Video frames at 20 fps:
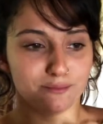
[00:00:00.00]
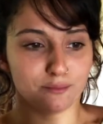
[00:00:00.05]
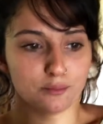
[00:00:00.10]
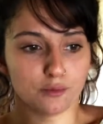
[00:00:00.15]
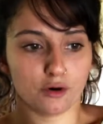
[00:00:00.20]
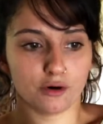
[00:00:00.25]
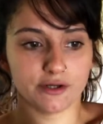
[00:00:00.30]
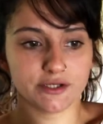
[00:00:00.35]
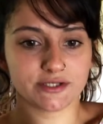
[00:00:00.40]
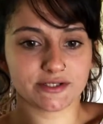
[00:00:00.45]

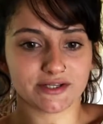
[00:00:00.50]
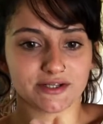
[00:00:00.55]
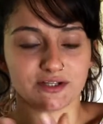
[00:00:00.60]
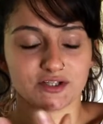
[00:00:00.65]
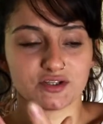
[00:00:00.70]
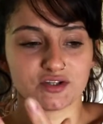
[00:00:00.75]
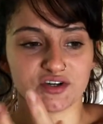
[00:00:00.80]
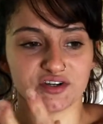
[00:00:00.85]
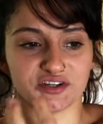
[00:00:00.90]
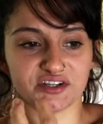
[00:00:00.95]
moist and
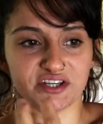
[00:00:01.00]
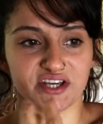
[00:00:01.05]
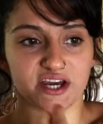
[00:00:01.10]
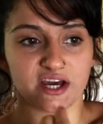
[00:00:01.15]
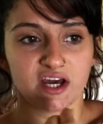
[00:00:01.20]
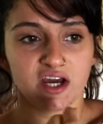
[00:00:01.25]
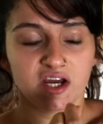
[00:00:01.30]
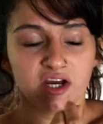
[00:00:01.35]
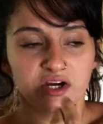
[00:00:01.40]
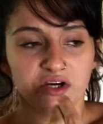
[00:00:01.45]
it's gonna
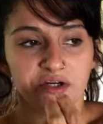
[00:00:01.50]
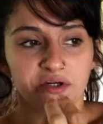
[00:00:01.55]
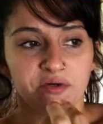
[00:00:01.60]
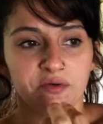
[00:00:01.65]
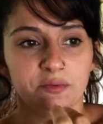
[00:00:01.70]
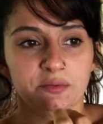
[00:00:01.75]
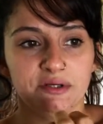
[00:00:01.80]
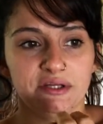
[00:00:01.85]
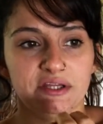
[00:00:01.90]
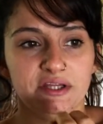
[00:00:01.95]
get
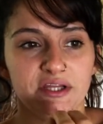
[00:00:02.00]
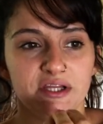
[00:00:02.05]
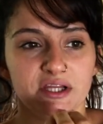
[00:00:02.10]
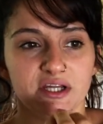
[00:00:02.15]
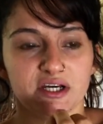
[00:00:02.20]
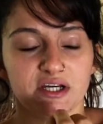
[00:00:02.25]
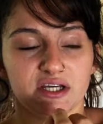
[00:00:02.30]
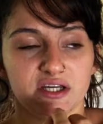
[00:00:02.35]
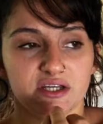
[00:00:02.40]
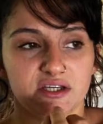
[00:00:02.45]
really
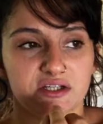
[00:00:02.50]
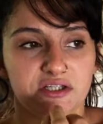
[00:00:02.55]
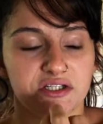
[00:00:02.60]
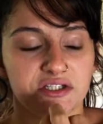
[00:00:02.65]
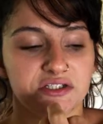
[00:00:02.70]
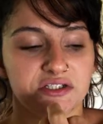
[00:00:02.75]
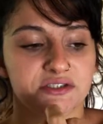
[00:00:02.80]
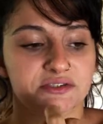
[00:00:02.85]
like